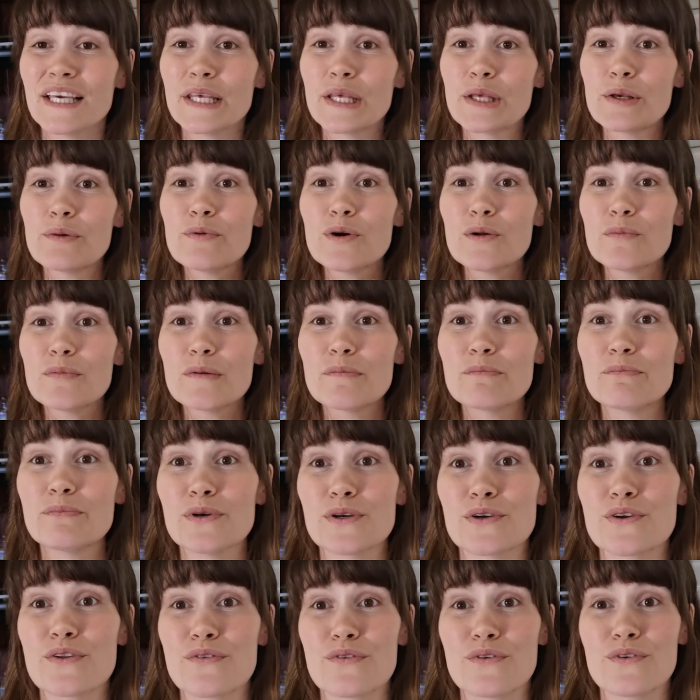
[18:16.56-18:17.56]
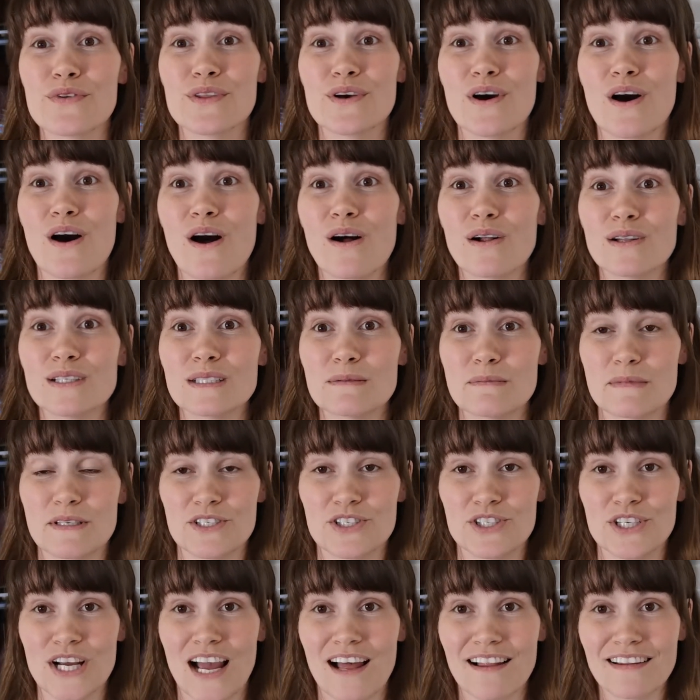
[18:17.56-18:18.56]
you will be put through the
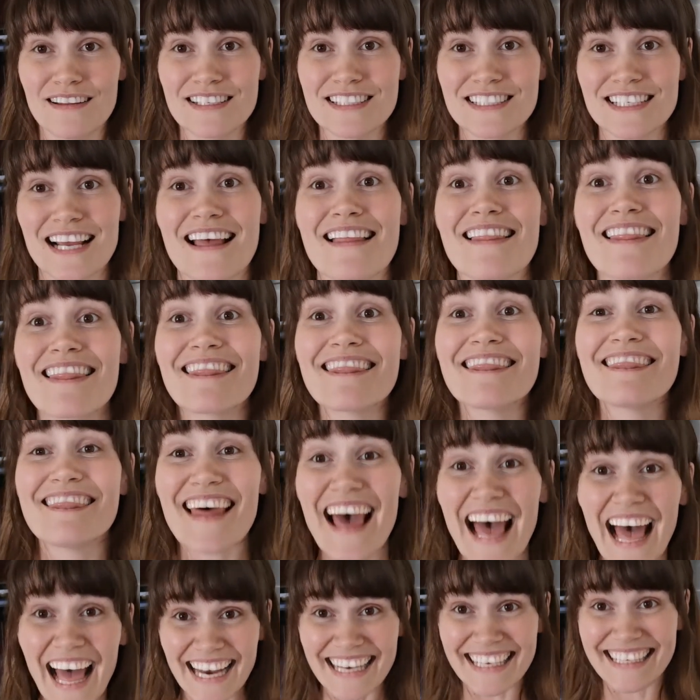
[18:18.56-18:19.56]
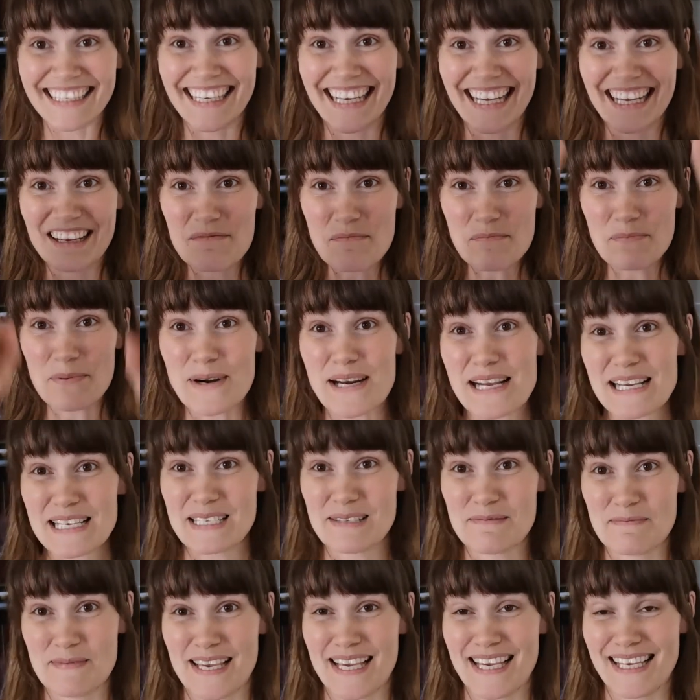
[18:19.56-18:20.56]
ultimate challenge. And that
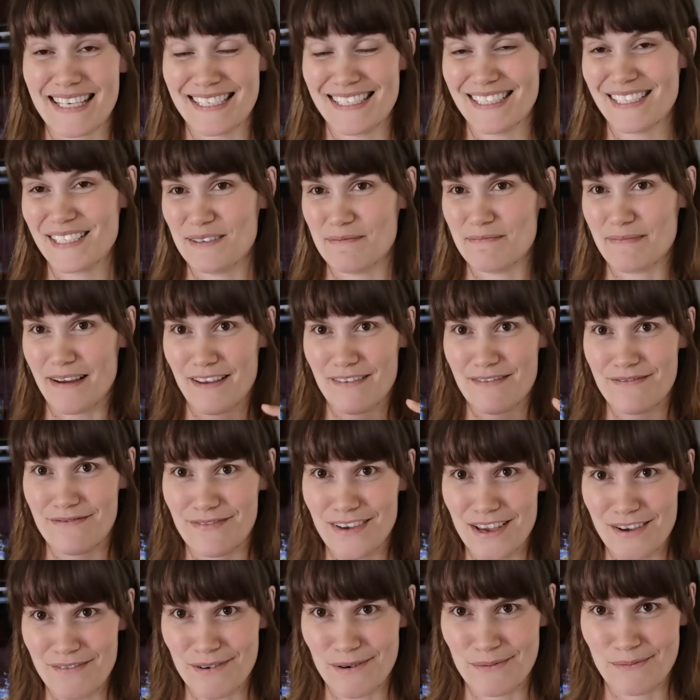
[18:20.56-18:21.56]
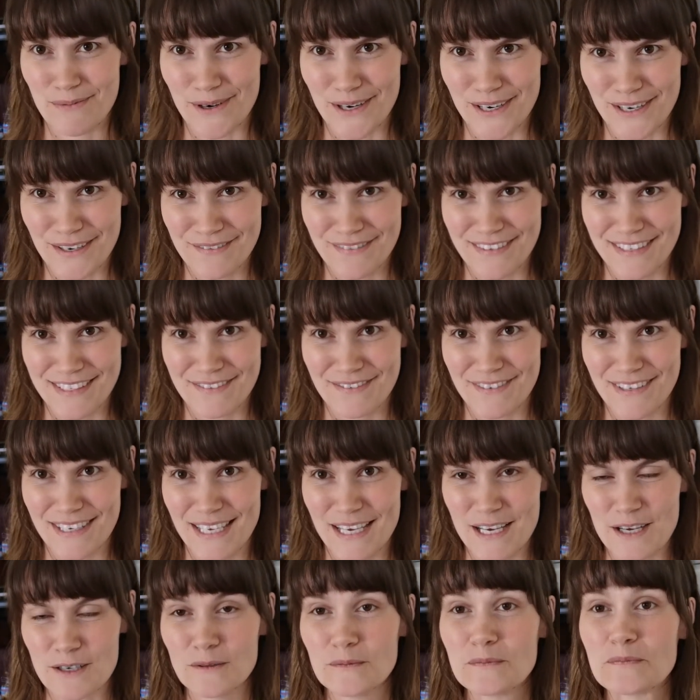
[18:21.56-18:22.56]
brings me to my favorite part of this
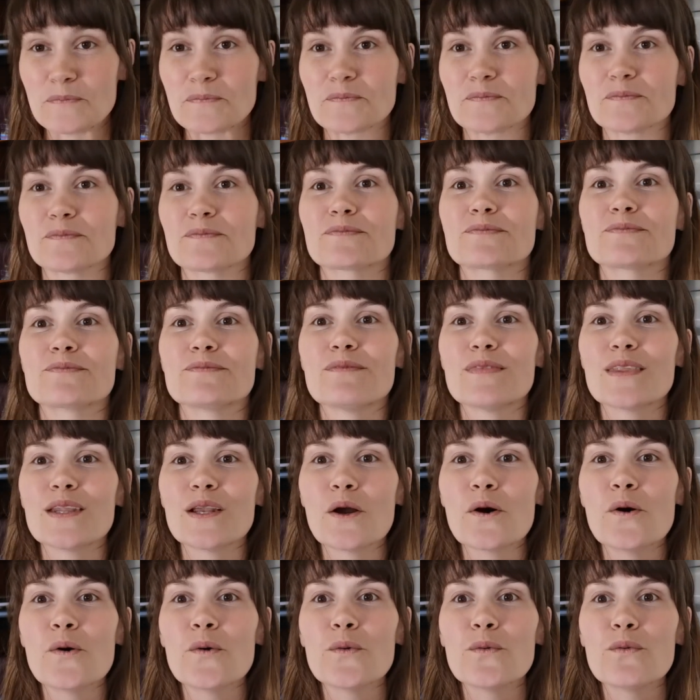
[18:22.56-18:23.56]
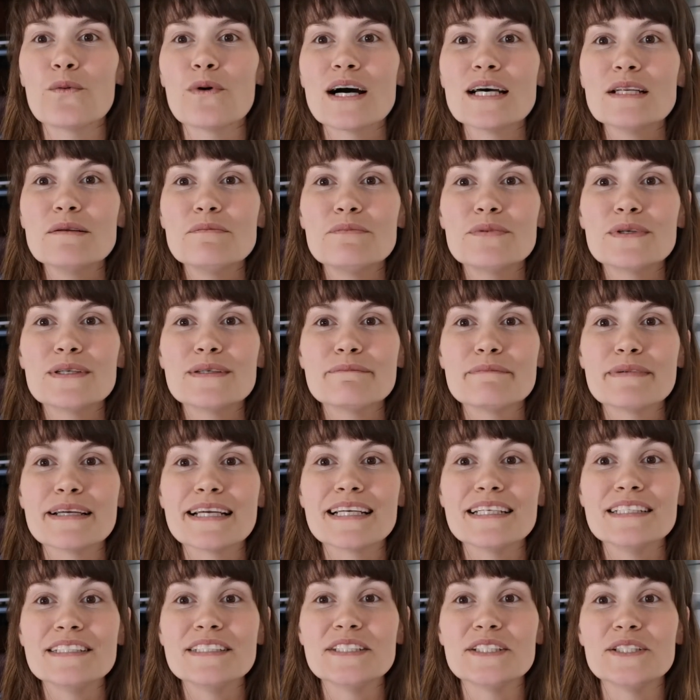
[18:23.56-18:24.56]
video. What
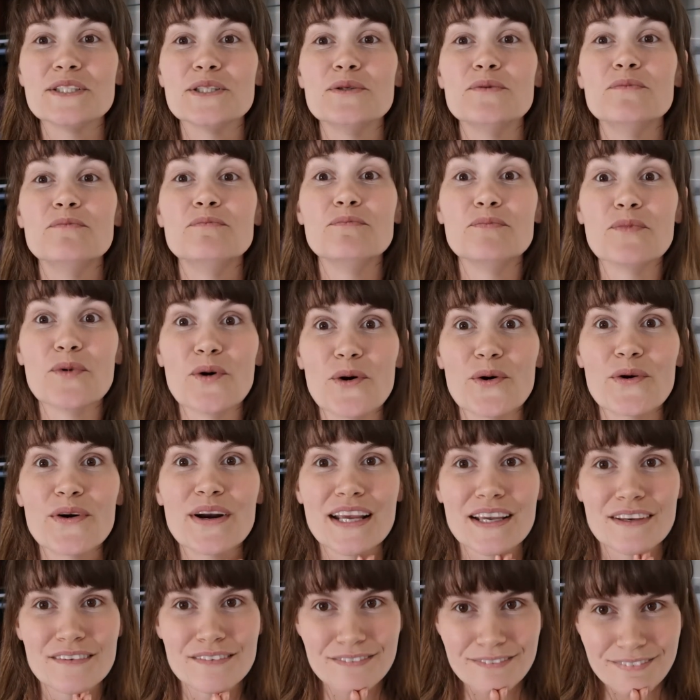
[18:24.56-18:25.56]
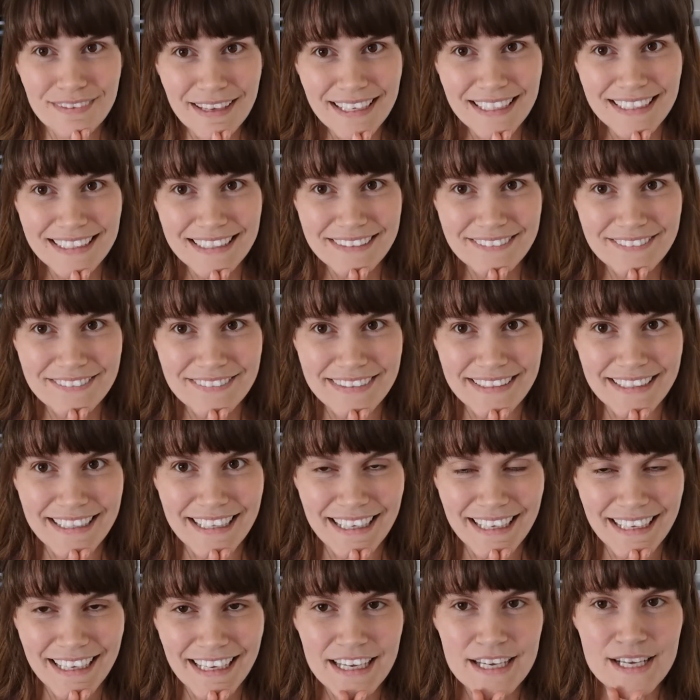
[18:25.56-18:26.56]
prepares you more
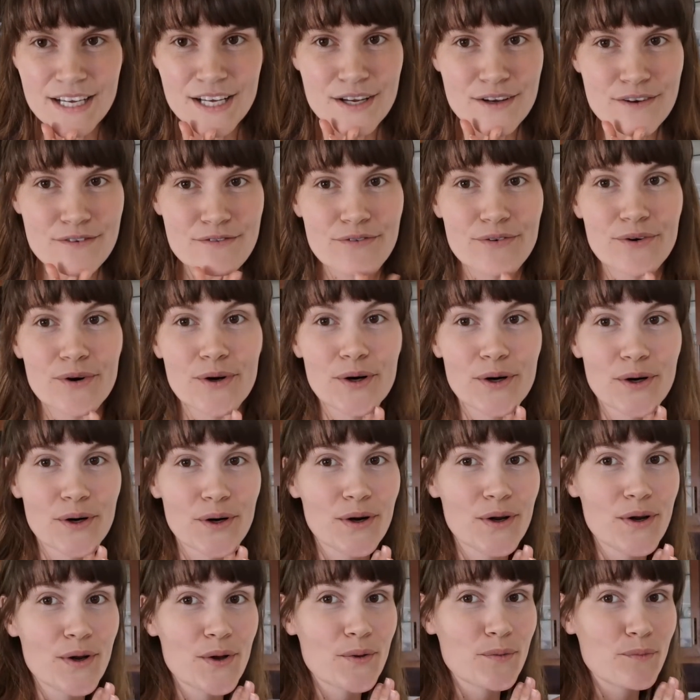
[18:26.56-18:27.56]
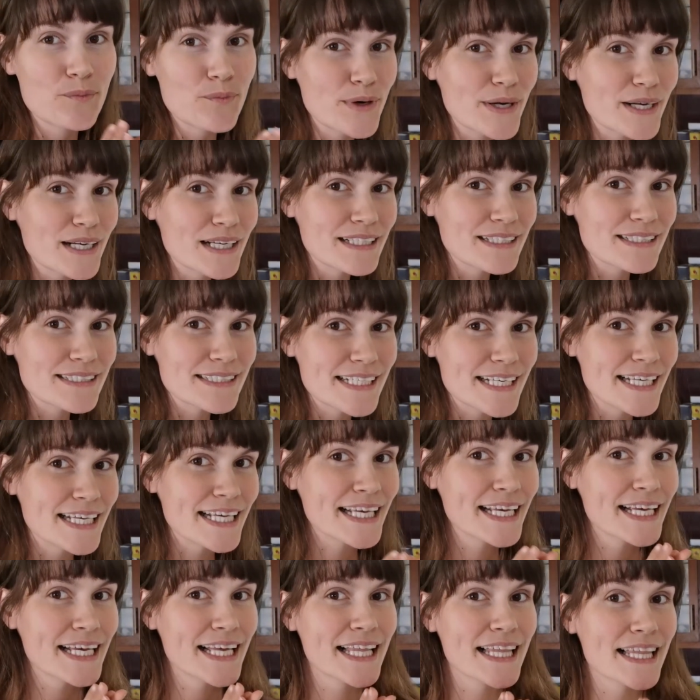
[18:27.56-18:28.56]
effectively for
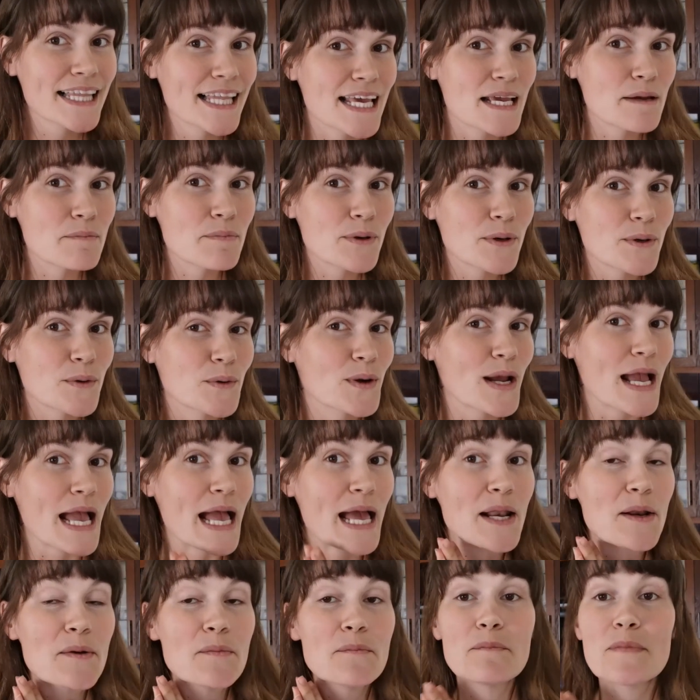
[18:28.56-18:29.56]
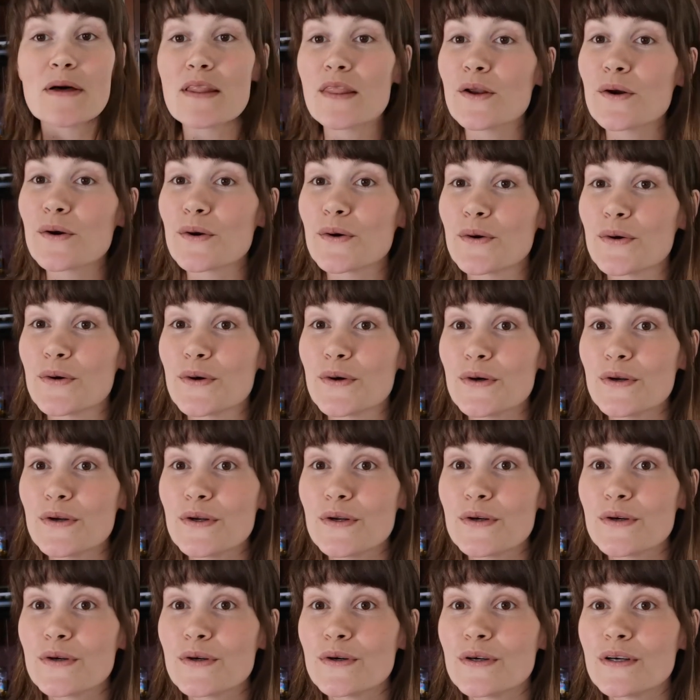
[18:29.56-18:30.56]
pregnancy, labor, and
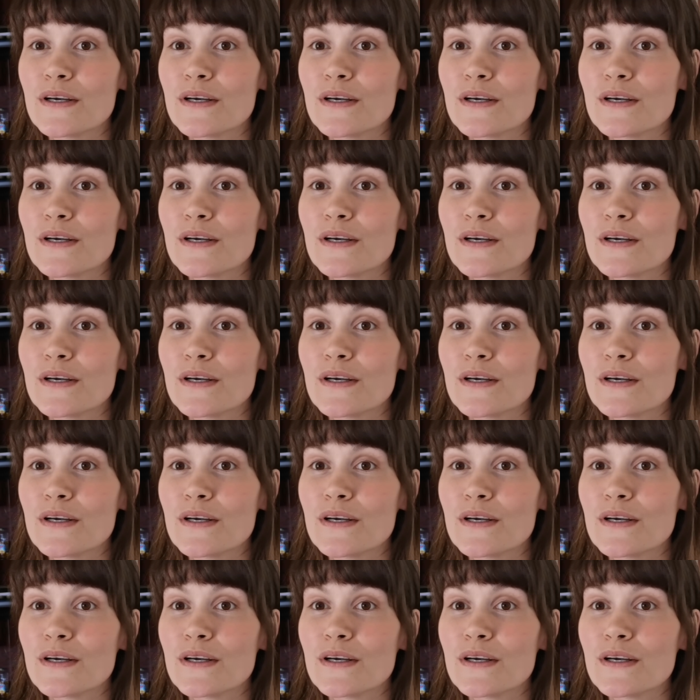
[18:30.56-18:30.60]
motherhood